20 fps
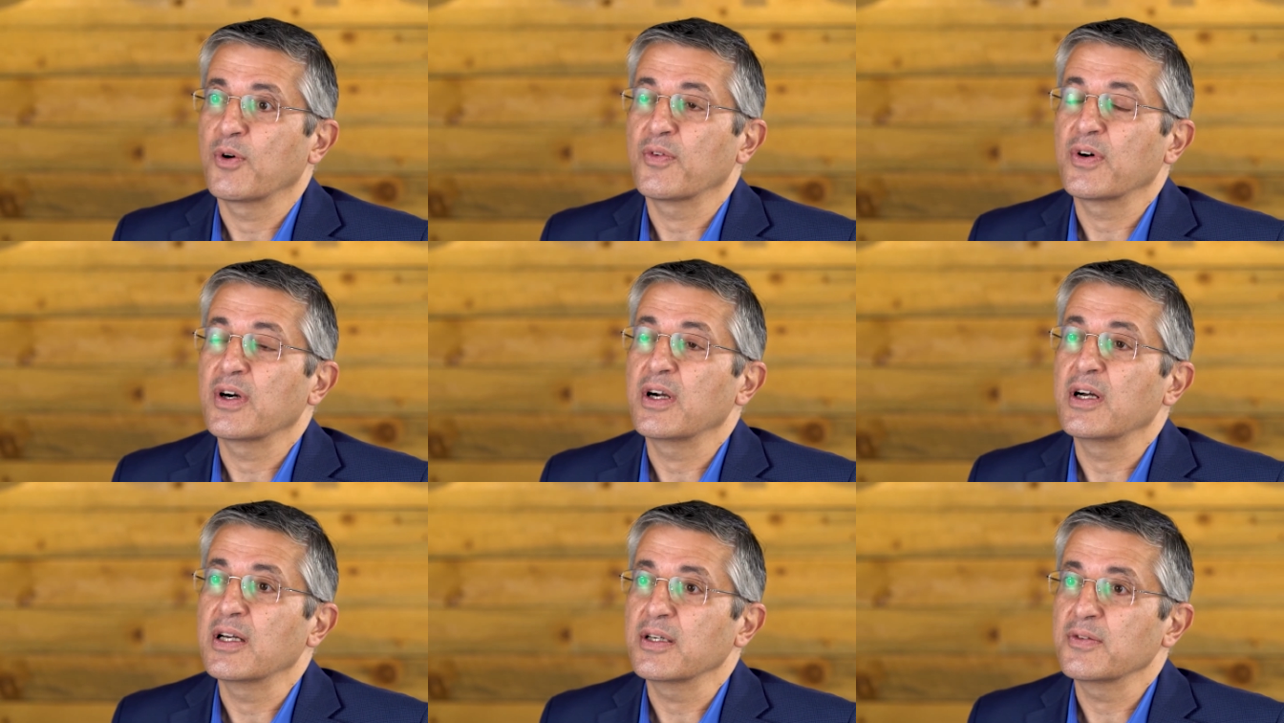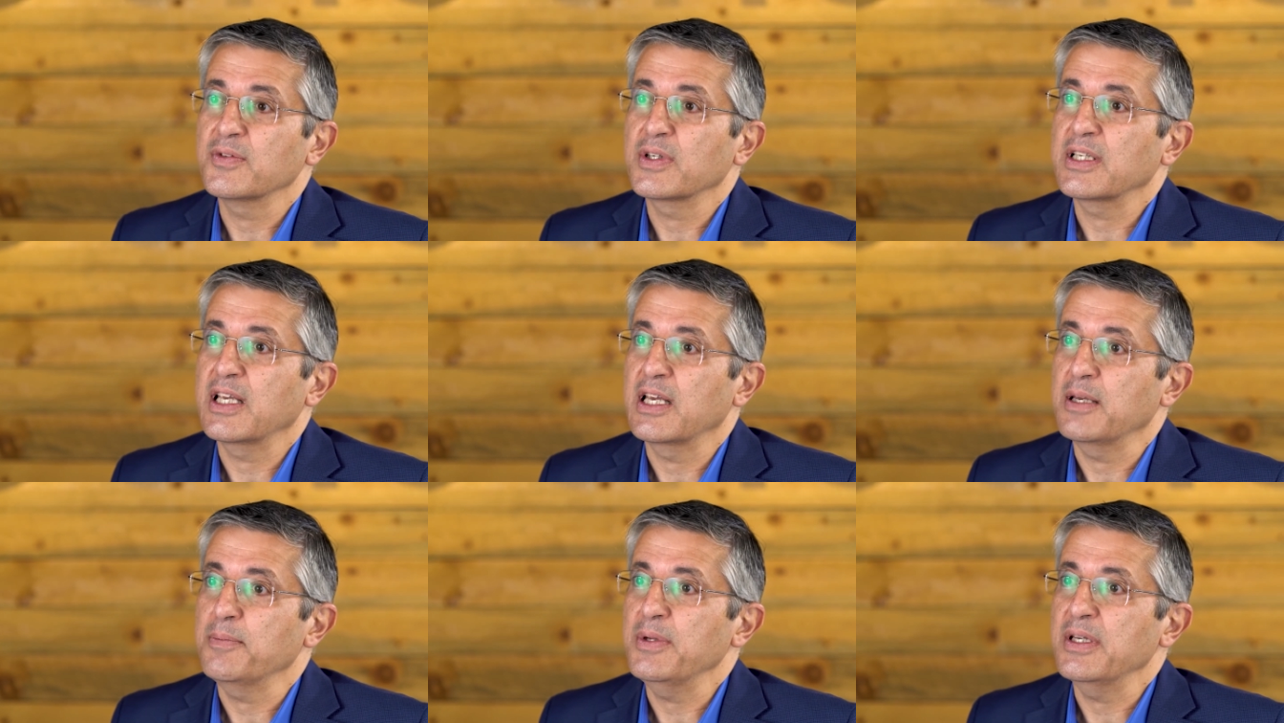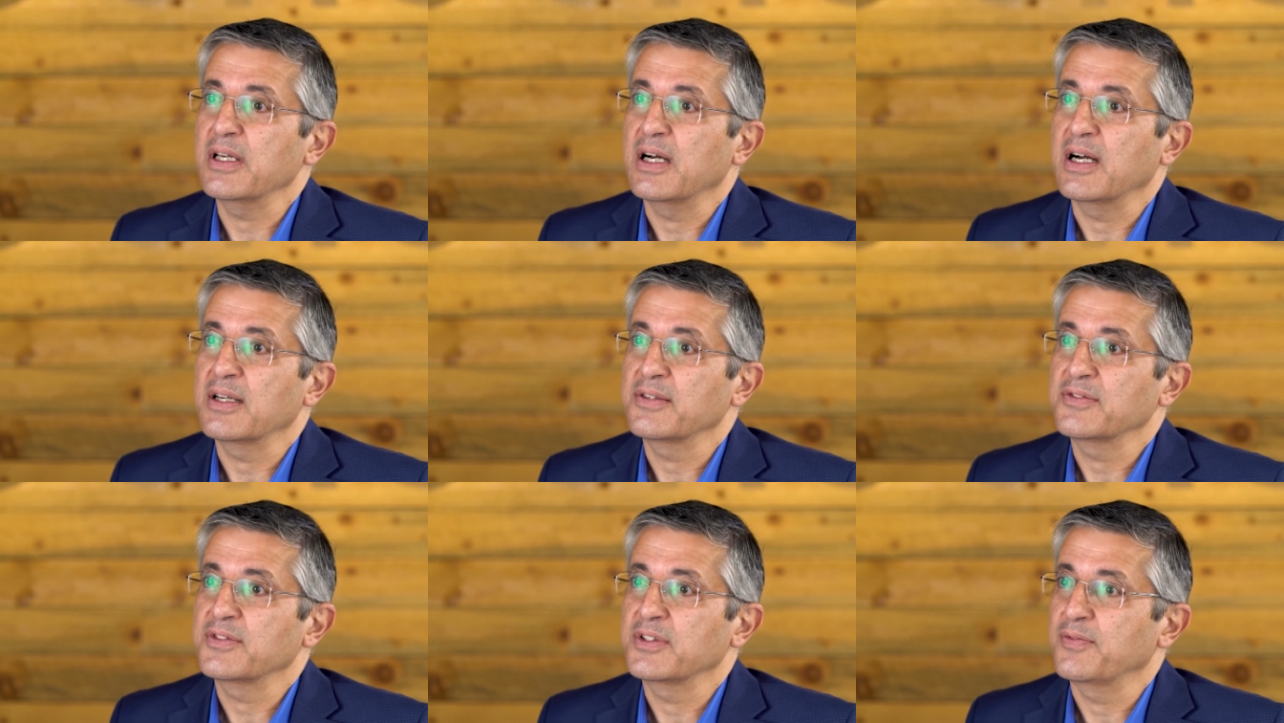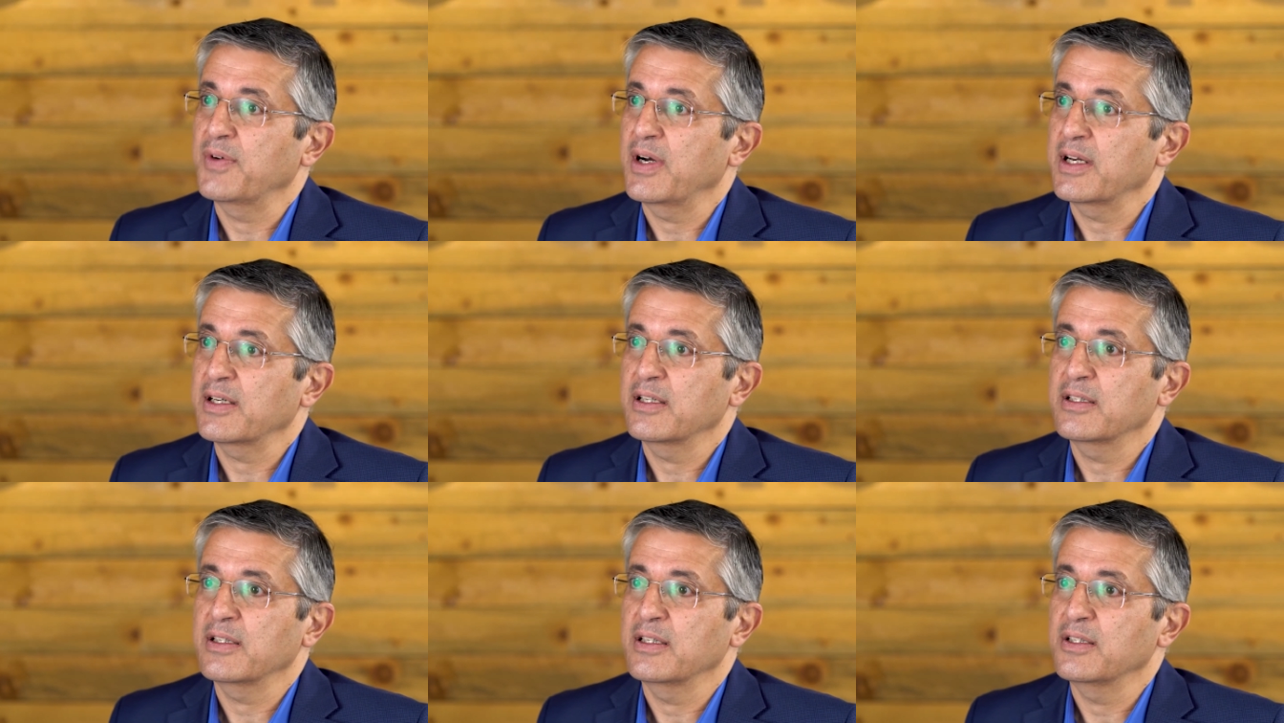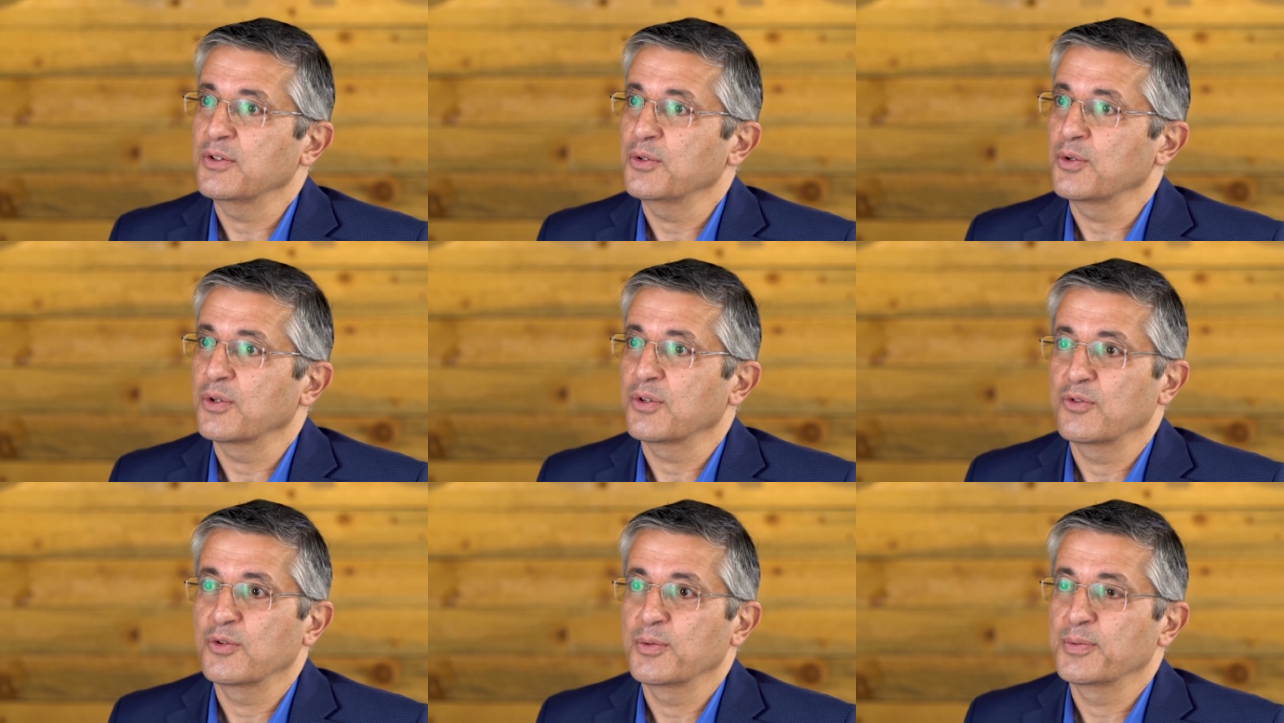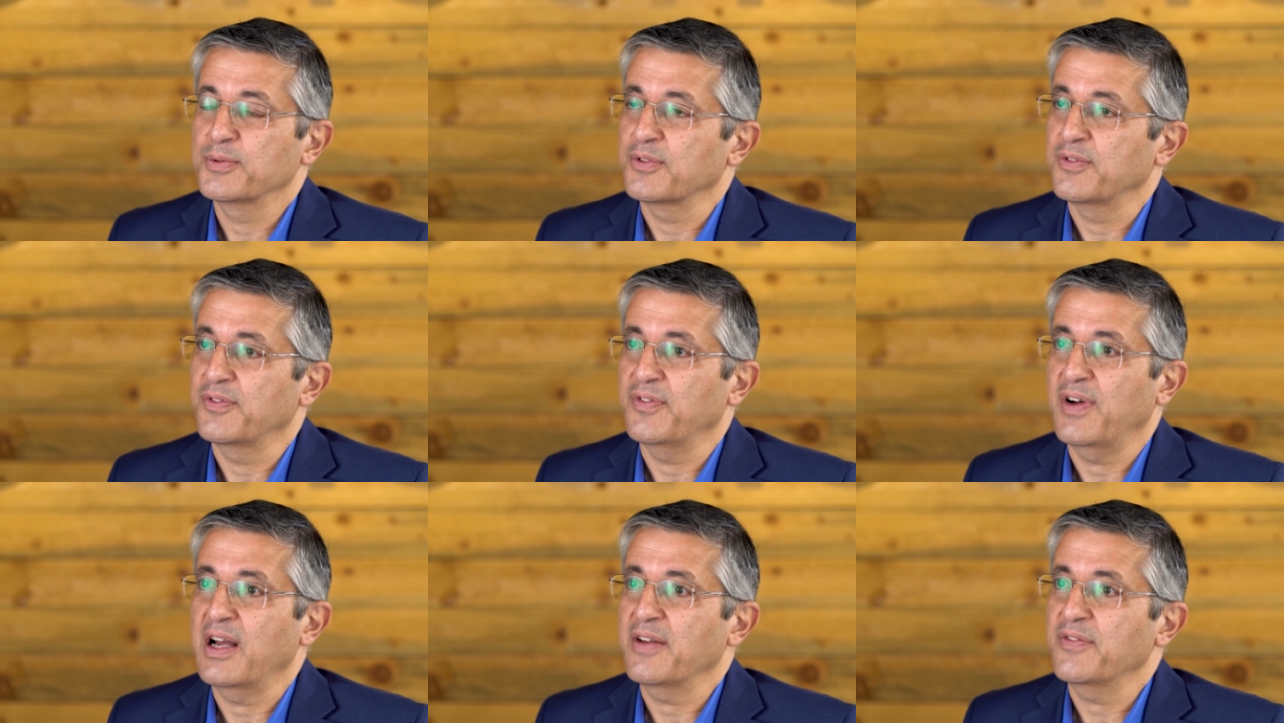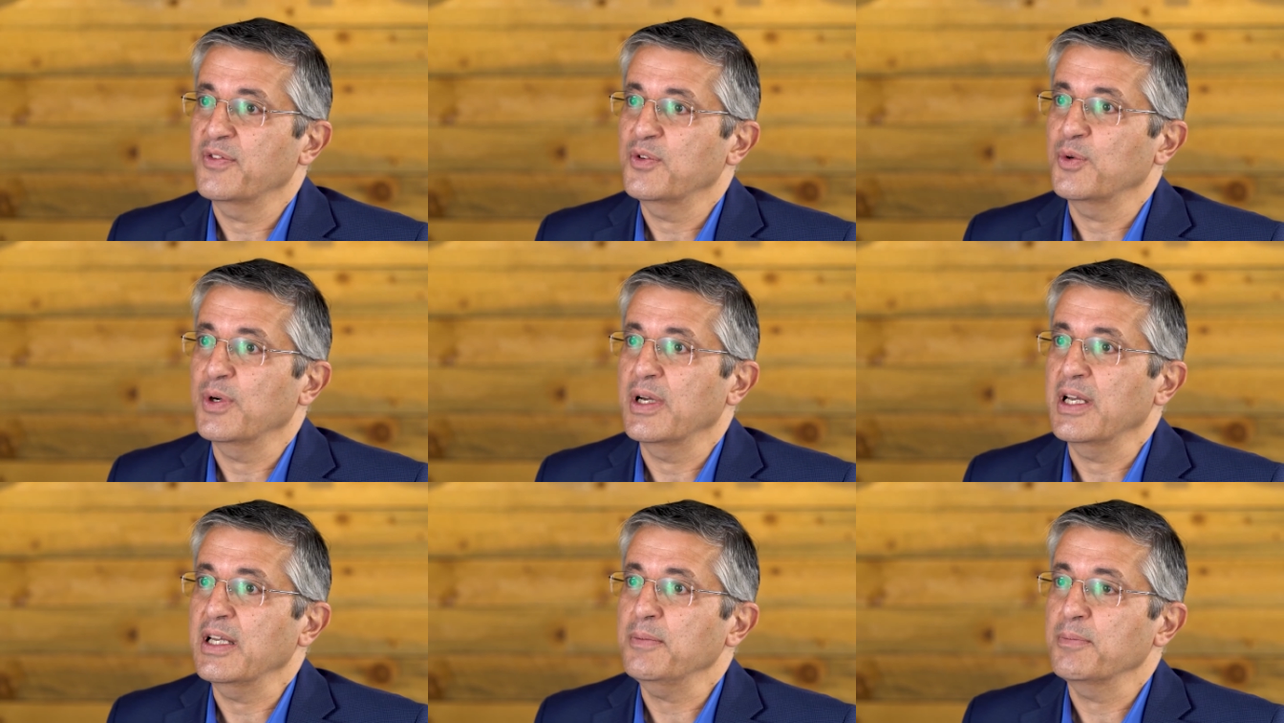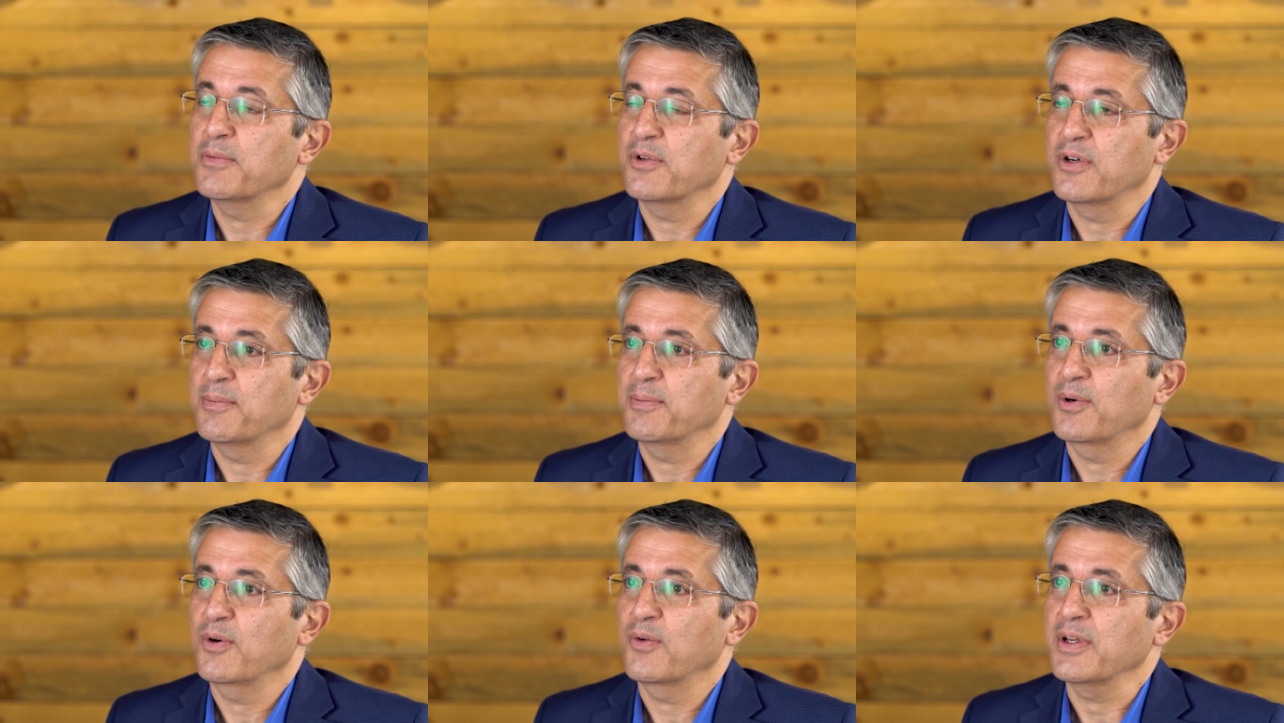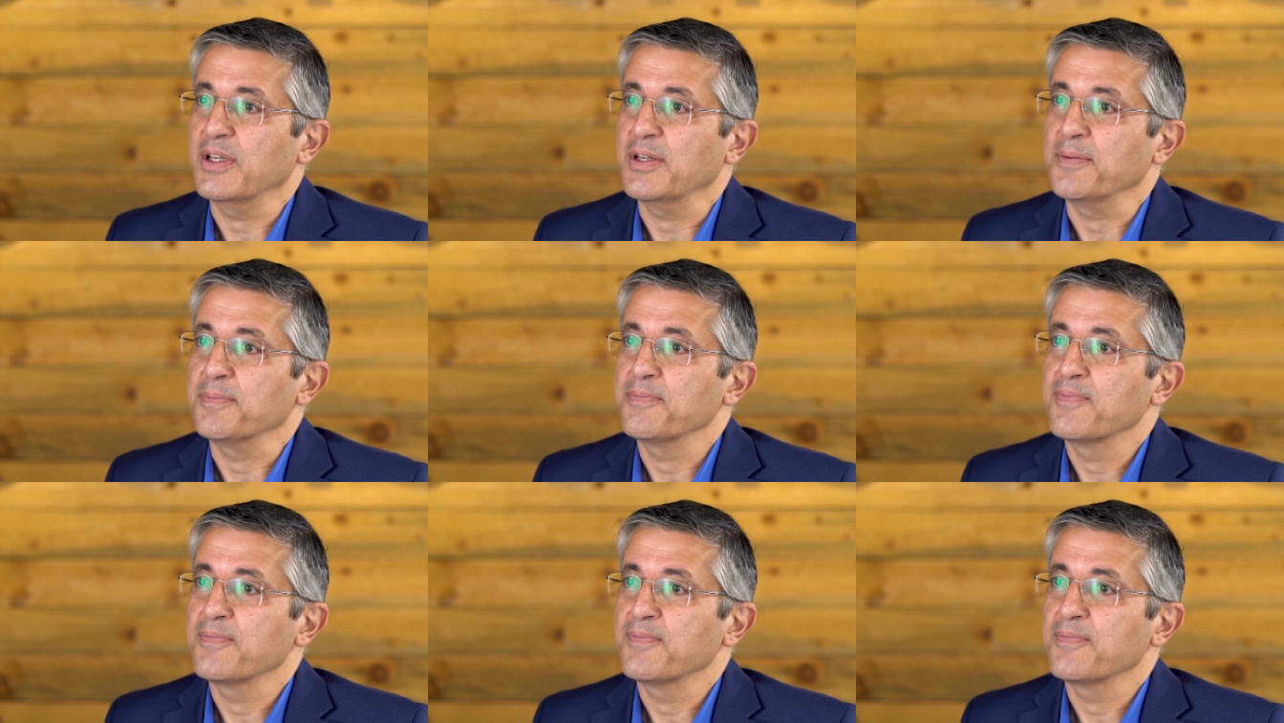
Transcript: over 100 KPIs divided into groups of five to eight per employee.